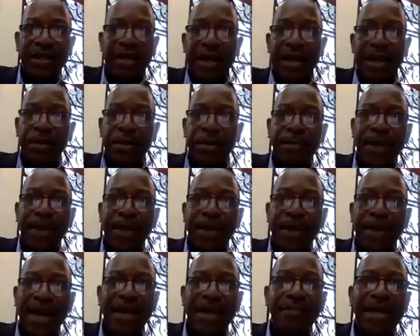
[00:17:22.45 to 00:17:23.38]
I mean,
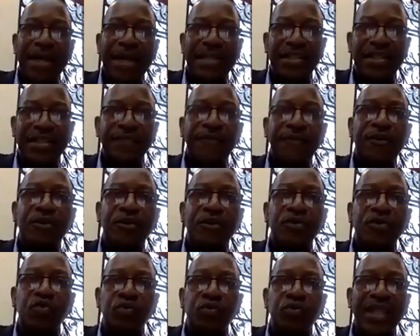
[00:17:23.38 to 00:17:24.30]
my default
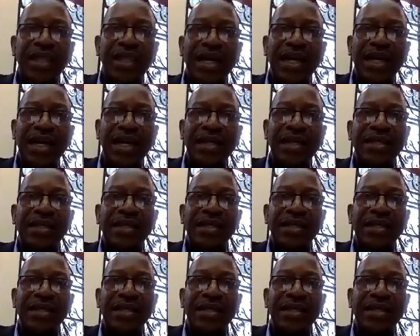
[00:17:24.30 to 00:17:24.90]
would be that,